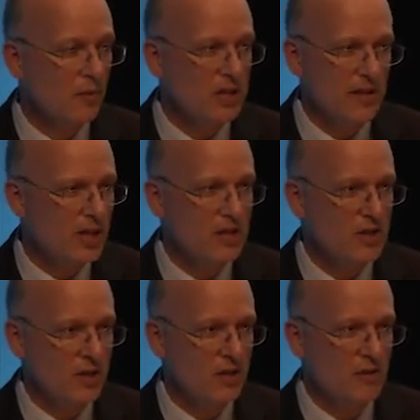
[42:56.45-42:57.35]
which I think
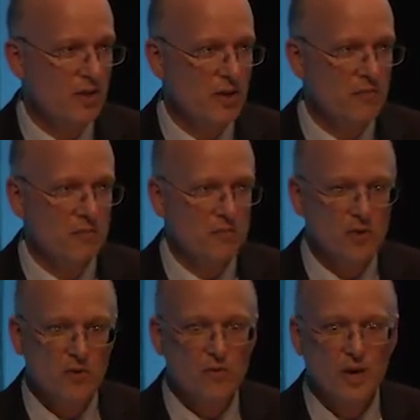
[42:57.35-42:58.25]
is the, the
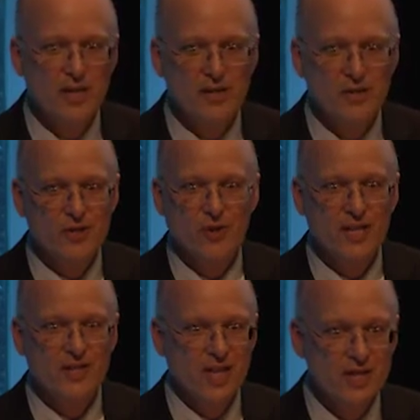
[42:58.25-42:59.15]
greatest
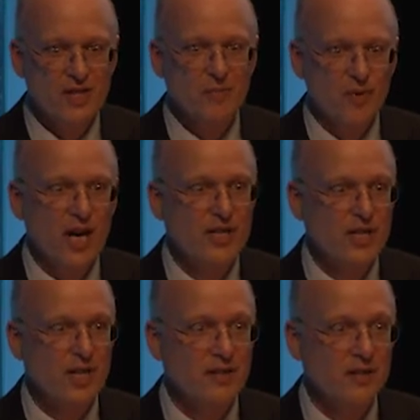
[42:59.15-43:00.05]
translation
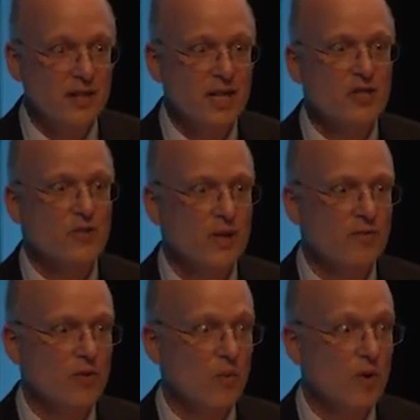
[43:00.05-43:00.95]
project in the history
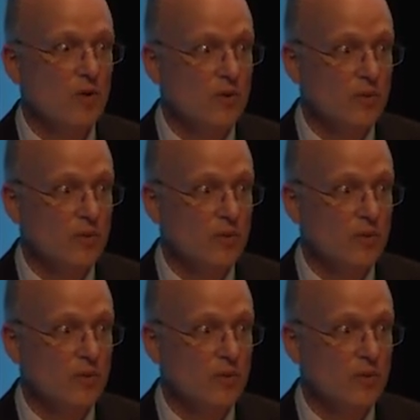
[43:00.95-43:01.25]
of the world,